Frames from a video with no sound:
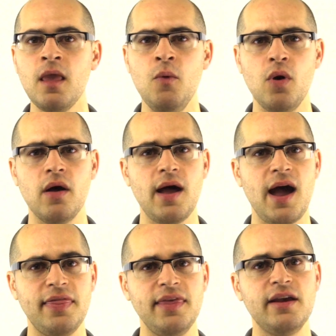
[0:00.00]
Well,
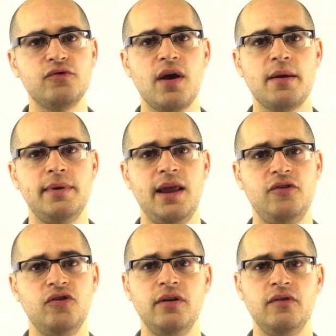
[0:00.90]
I think his
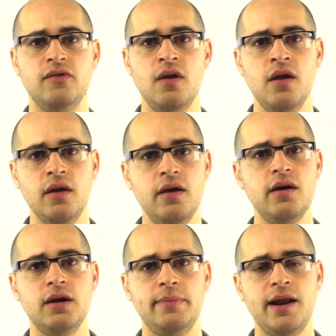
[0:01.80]
recommendation is
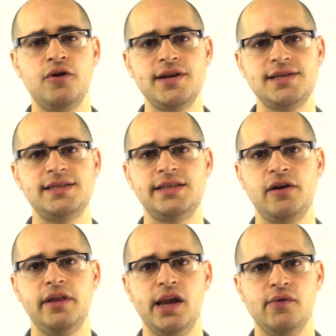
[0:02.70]
good, but I don't
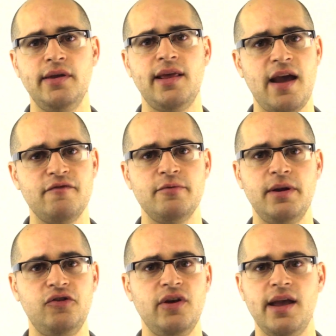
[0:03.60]
necessarily agree that
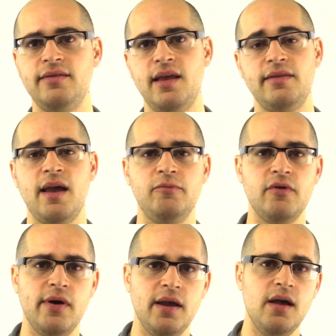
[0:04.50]
everybody should get 10 times
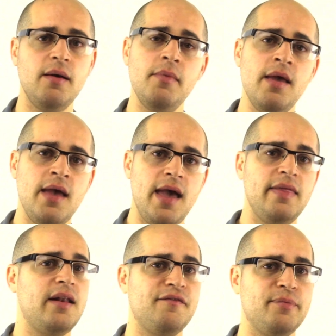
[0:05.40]
their income and
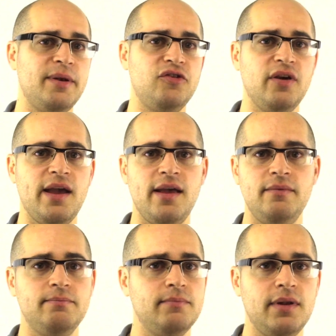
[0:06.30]
that everybody should
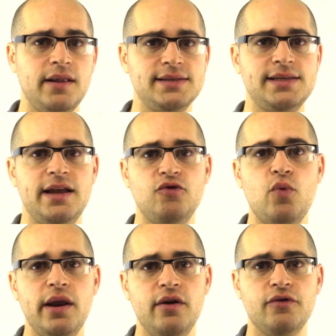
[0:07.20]
get, let's say, a
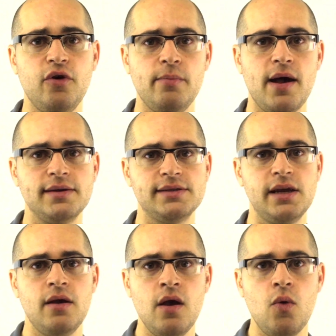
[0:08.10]
20-year term policy.
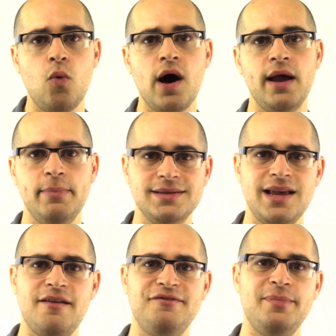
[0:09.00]
Why? Because
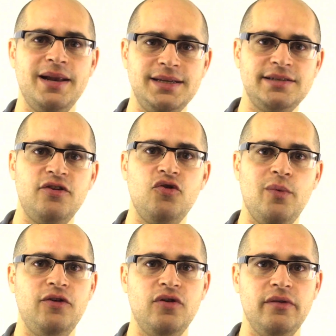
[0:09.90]
everybody's
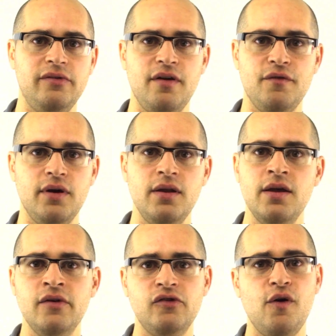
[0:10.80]
situation is different.
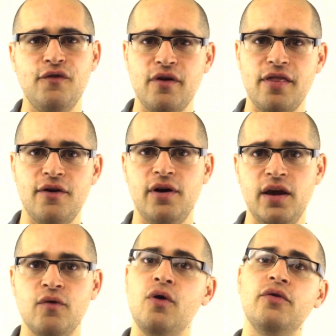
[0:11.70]
So if you're
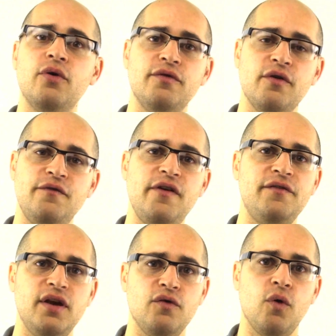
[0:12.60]
30-year-old or if you're
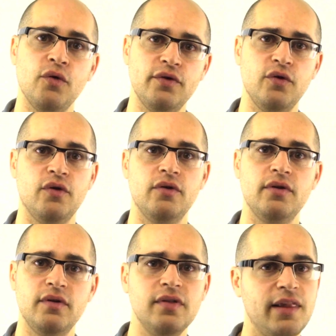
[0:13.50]
50-year-old, your
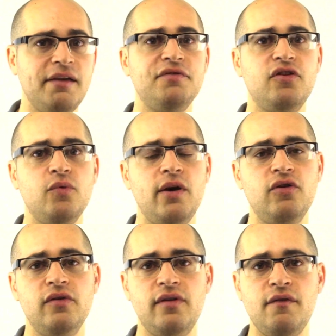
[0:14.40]
life
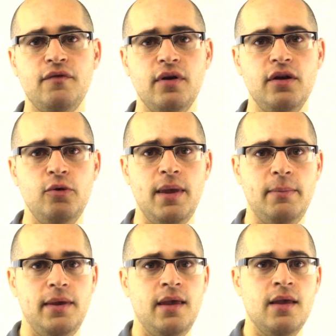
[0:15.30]
situation is different. You may
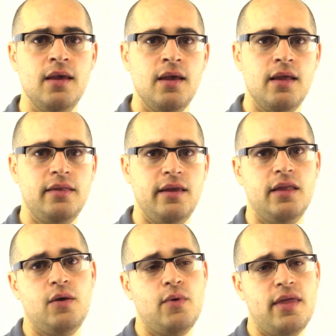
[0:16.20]
be
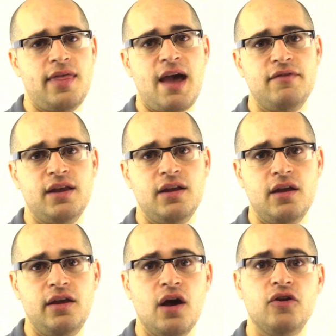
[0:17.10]
dealing with having
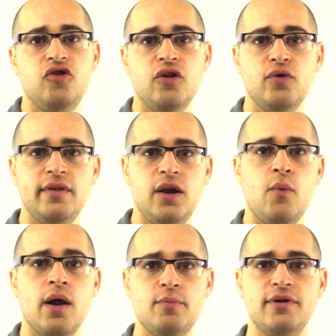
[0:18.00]
young children that you
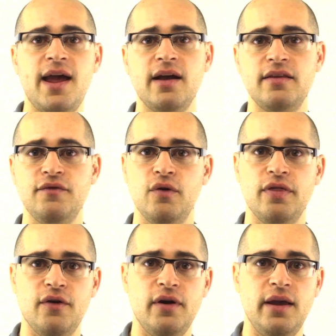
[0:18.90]
want to protect if you're
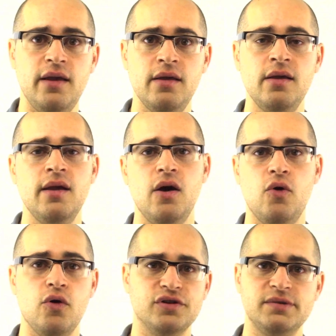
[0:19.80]
30
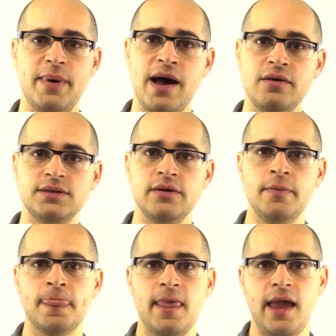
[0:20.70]
or a spouse,
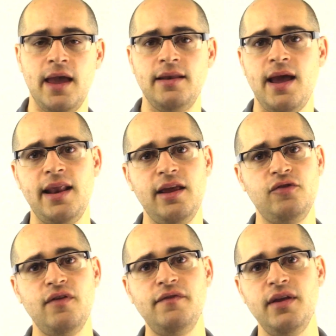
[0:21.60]
and at age
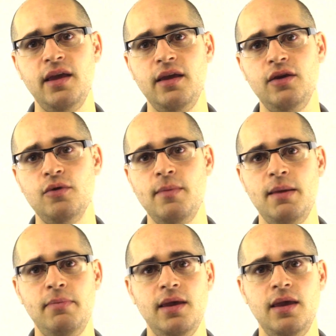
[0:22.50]
50 you
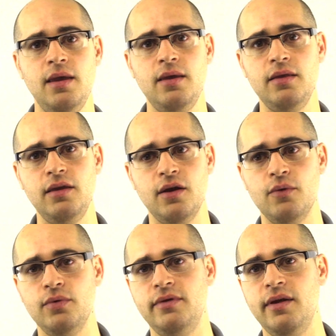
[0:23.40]
may be
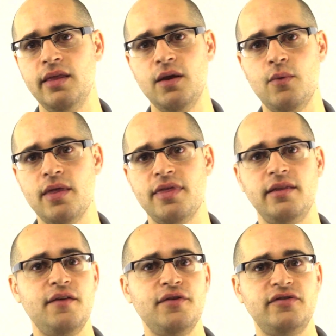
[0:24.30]
dealing with a
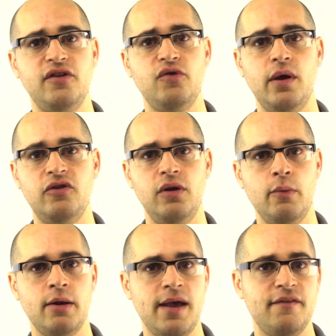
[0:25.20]
different situation. You
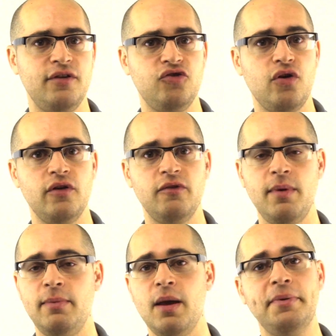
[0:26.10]
want to have insurance
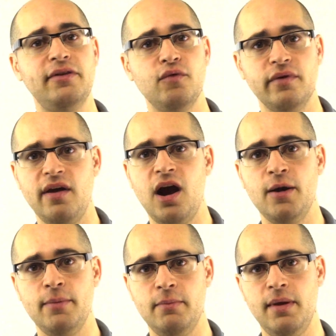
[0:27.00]
maybe up until
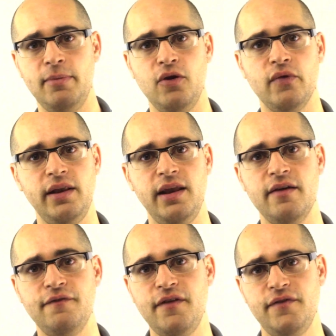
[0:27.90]
retirement. Maybe you only need
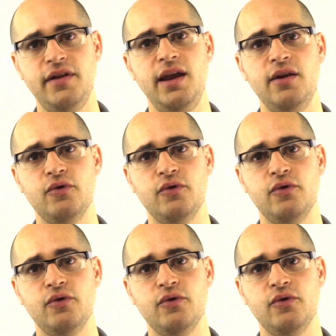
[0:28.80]
a 15